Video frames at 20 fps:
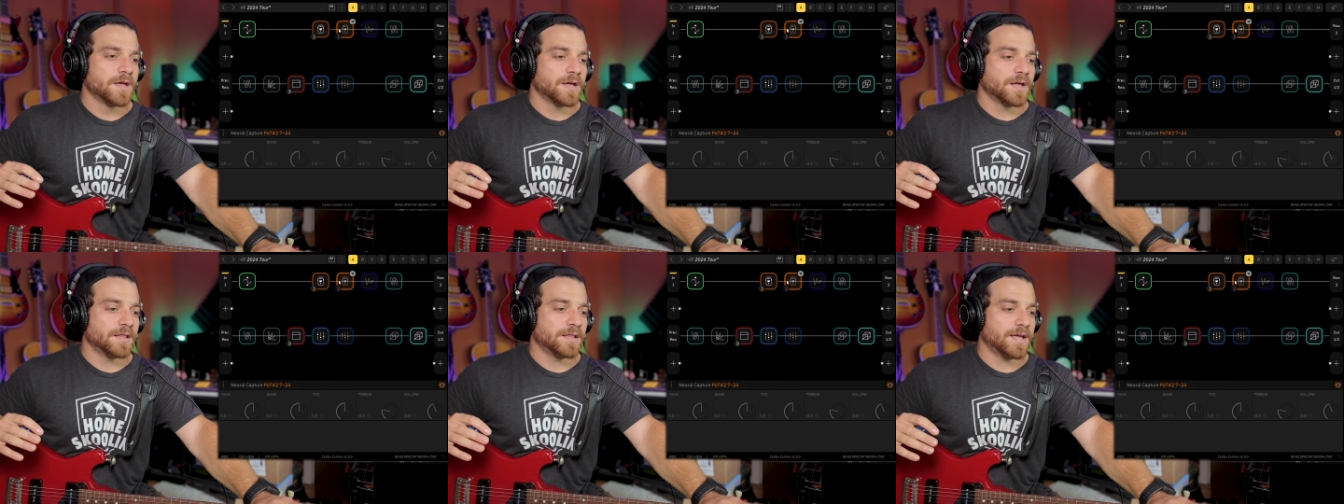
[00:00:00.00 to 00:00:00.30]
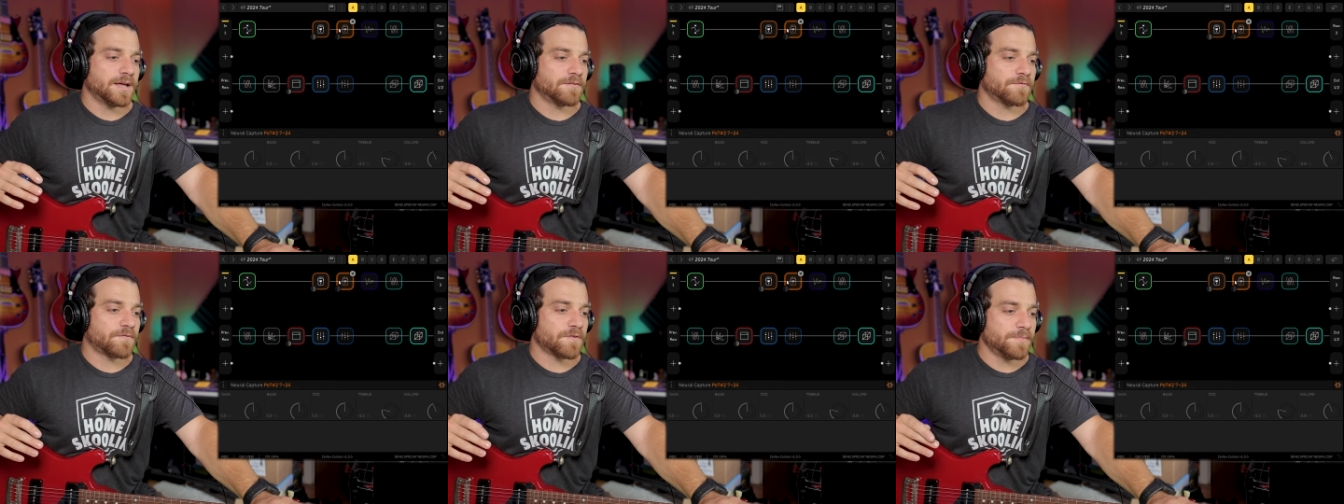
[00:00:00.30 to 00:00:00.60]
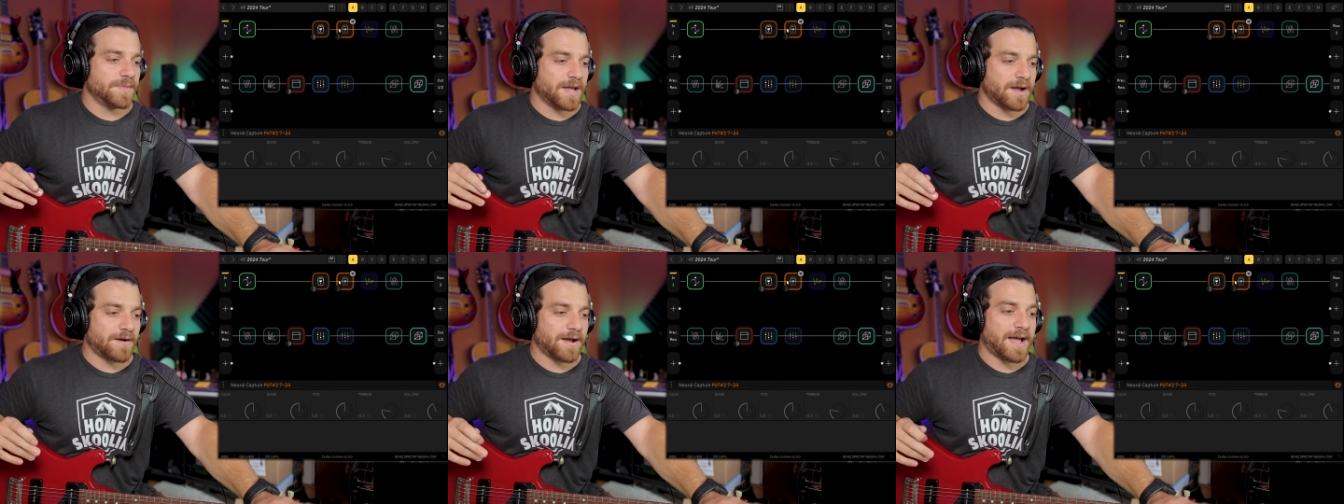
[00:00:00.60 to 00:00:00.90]
And then
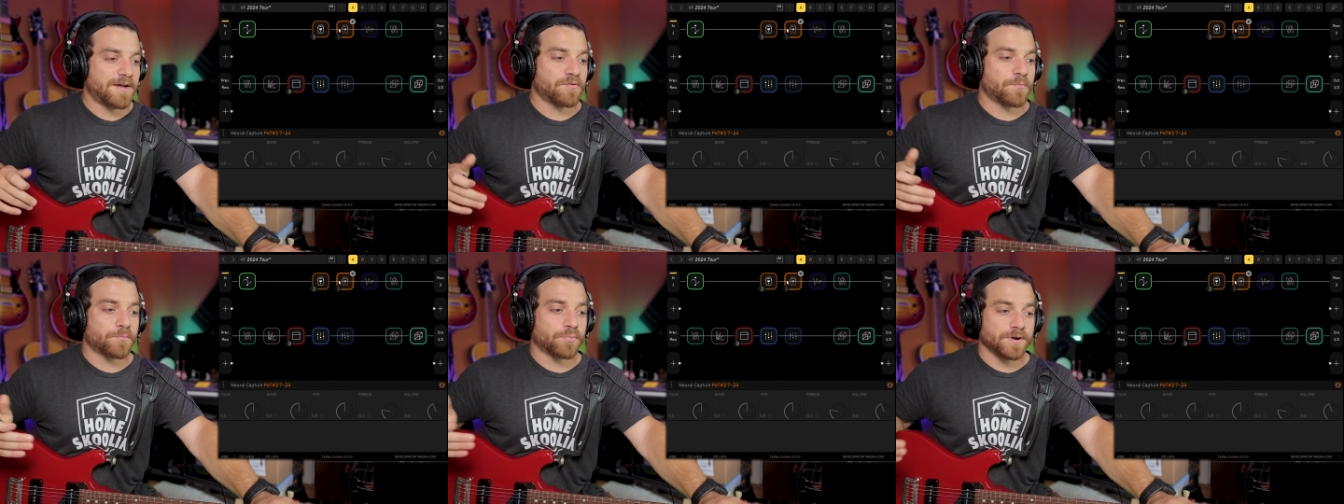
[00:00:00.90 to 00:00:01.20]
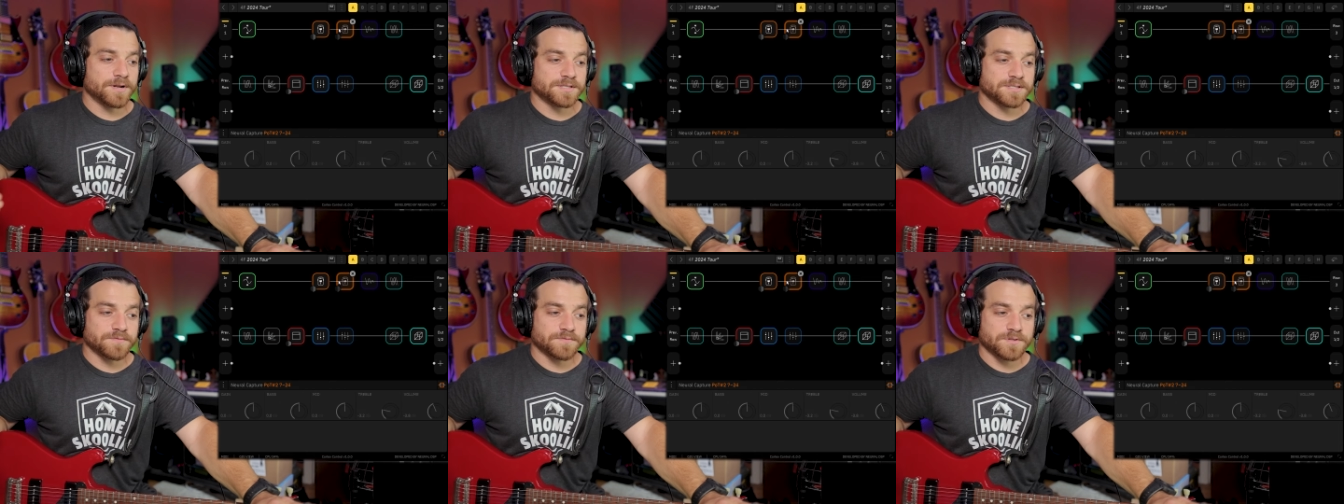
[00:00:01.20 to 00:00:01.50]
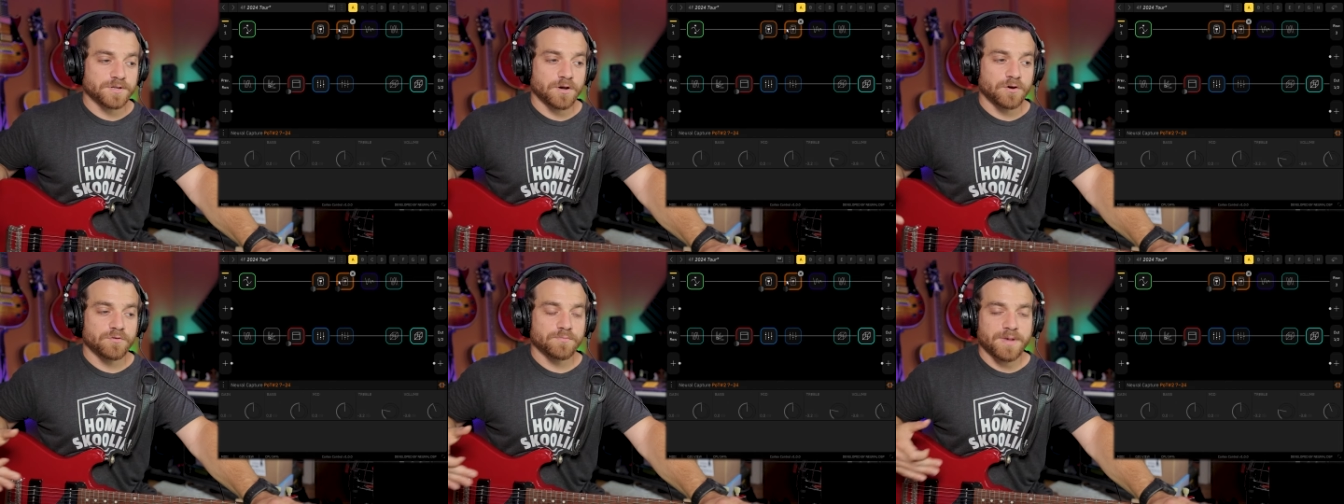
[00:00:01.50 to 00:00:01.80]
from there, I have a Prince of
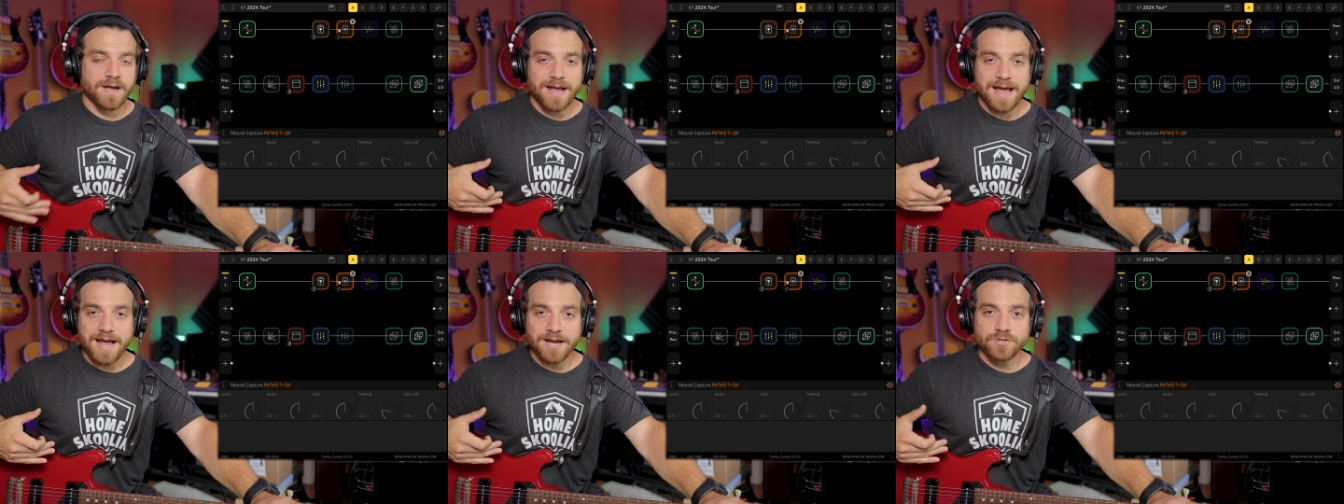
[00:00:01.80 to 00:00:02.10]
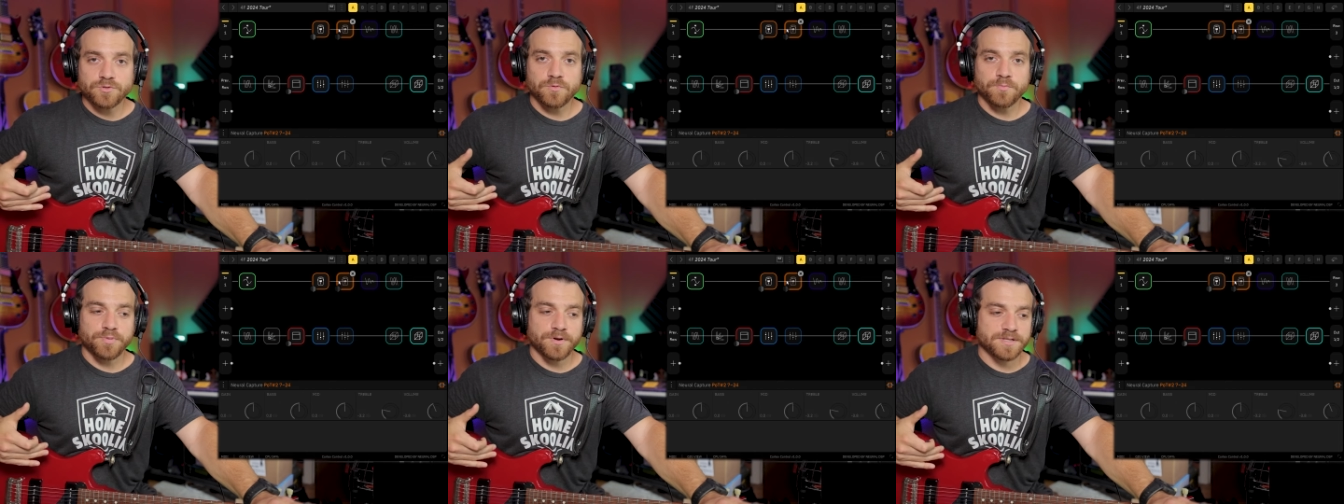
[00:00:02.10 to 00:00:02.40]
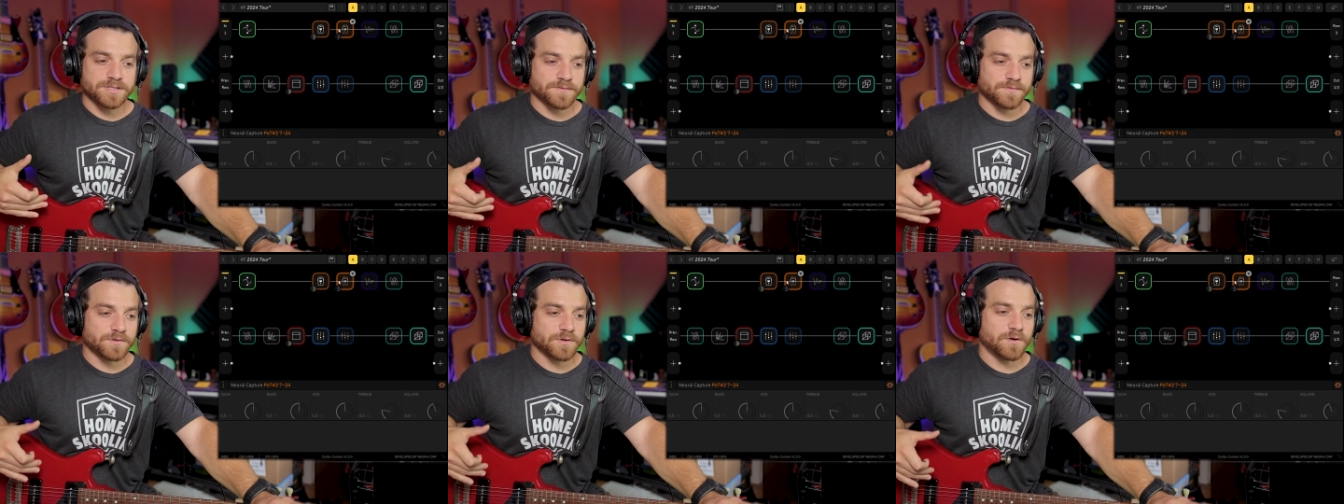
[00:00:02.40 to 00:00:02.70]
Tone, my actual
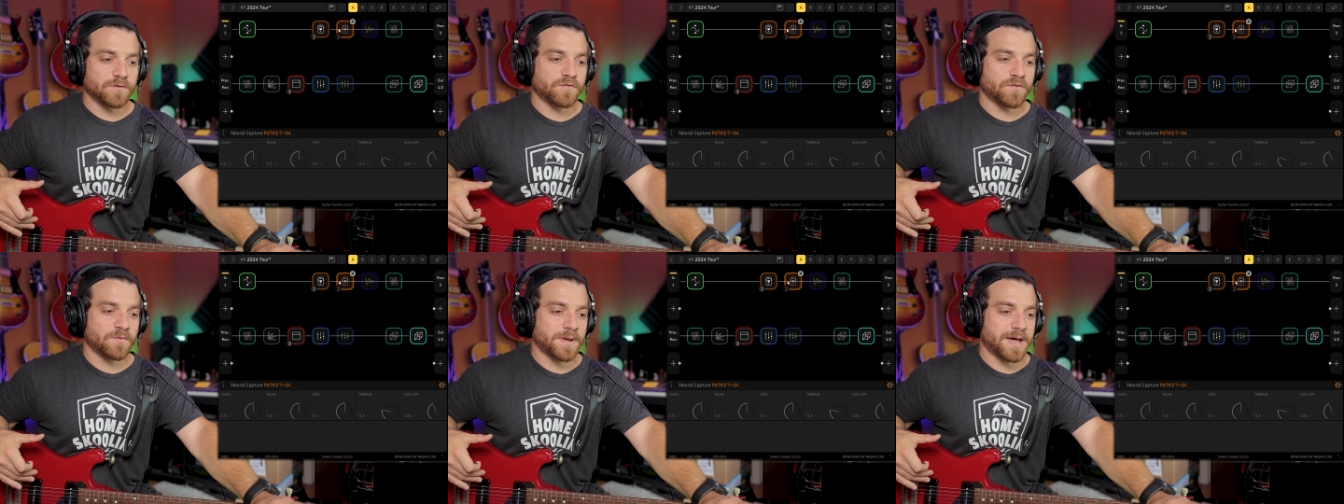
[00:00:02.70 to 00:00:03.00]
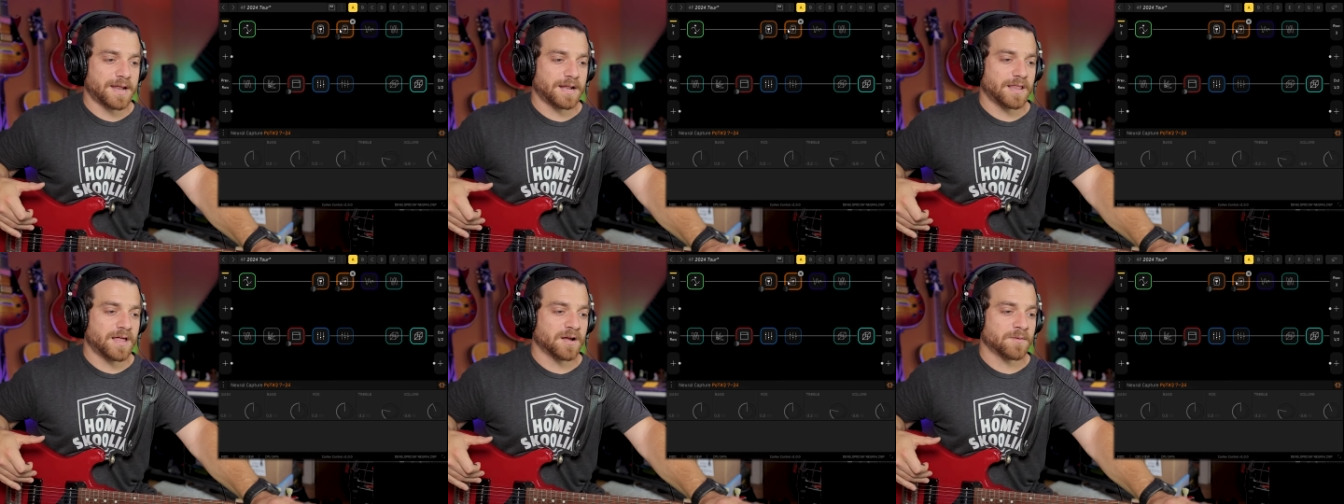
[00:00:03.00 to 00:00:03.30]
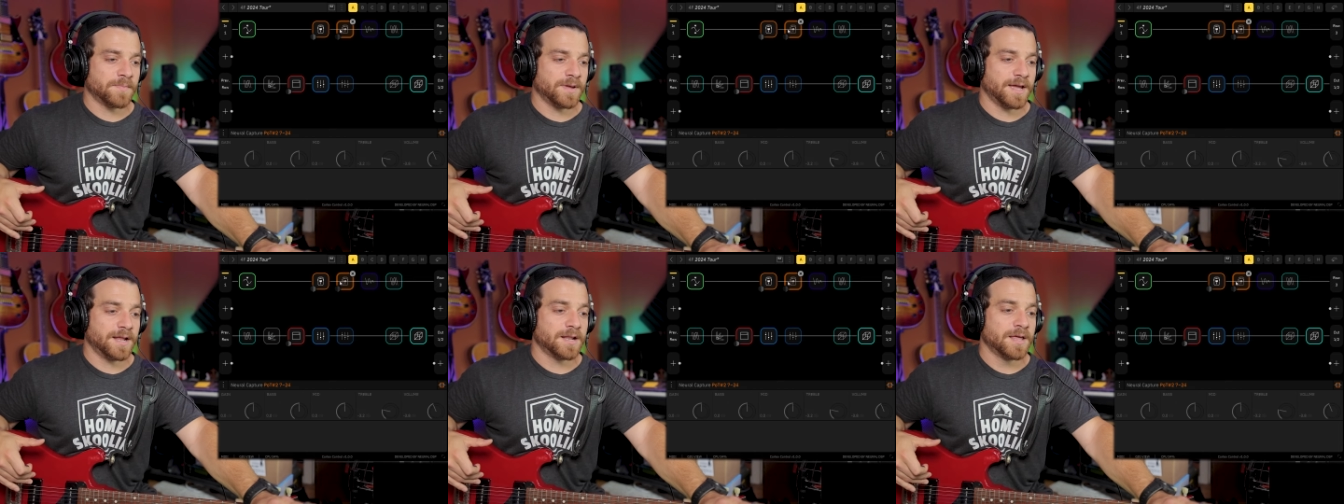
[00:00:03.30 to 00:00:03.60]
Prince of Tone from
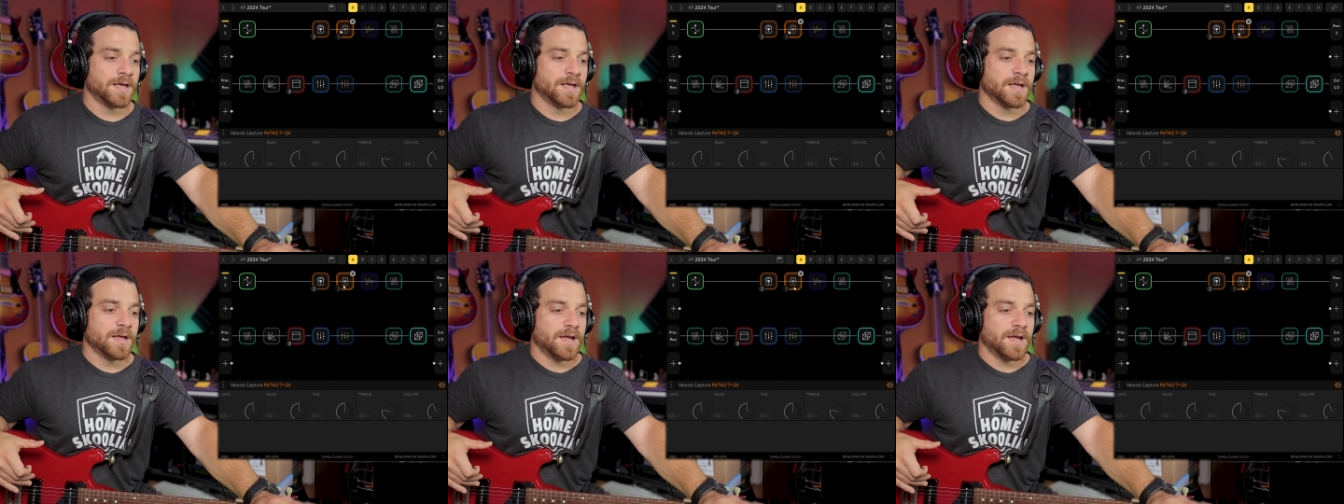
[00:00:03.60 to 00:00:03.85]
Analog Man.